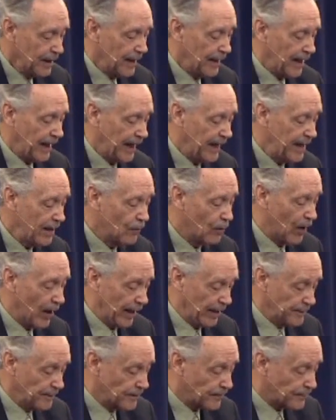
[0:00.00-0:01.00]

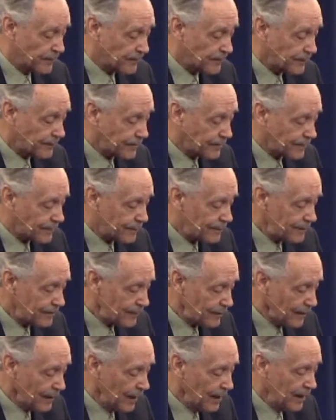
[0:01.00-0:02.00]
Anyone,
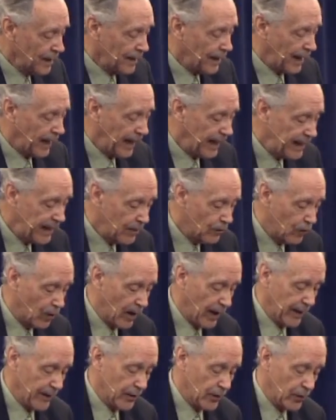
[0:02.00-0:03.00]

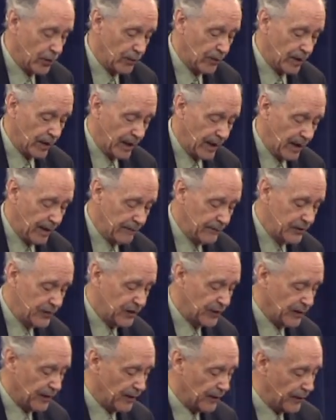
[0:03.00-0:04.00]
anyone who
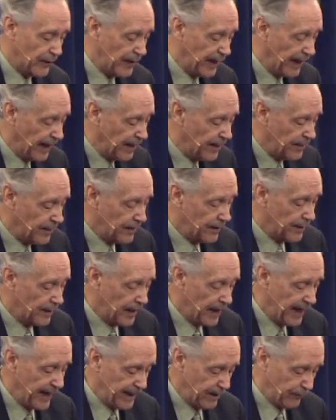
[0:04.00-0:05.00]
loves their
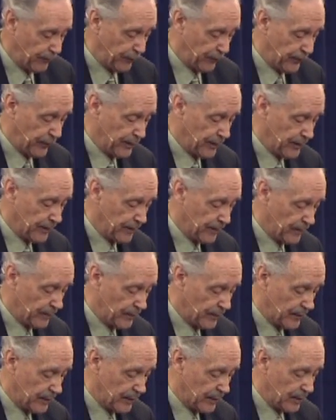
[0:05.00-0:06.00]
life
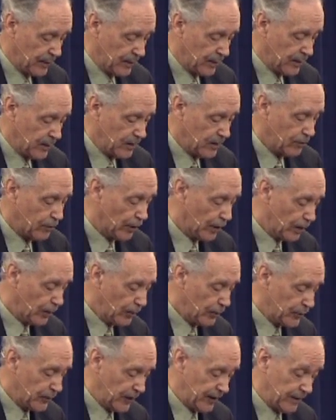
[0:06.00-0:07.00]
will
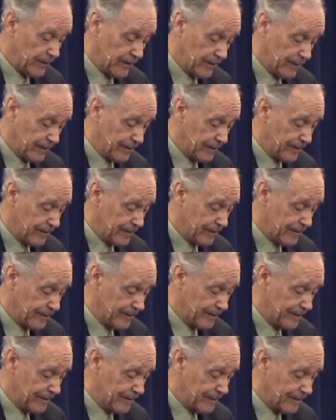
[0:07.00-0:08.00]
lose it.
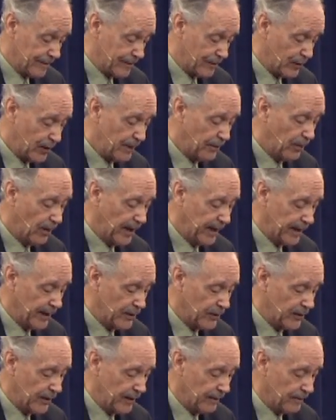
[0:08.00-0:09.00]
Pretty plain,
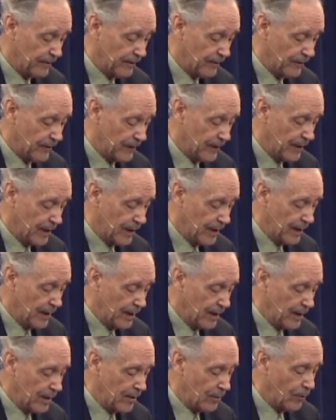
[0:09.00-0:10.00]
isn't it?
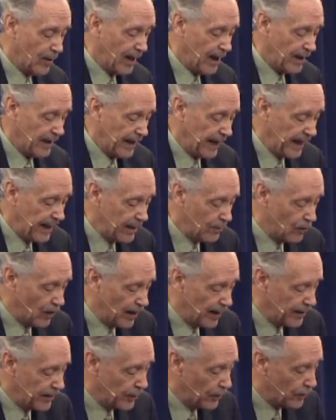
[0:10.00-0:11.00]
While
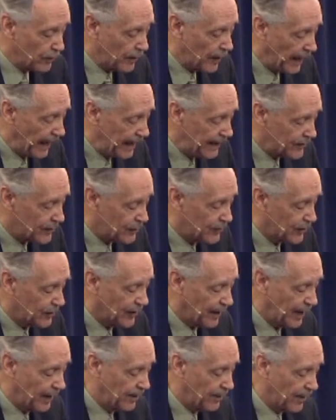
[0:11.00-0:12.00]
anyone who hates
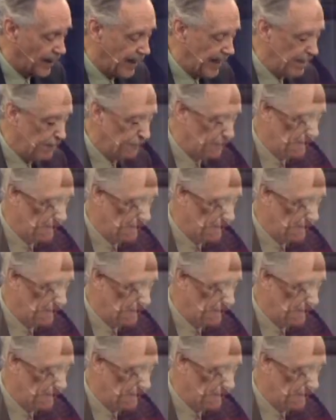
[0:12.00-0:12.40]
their life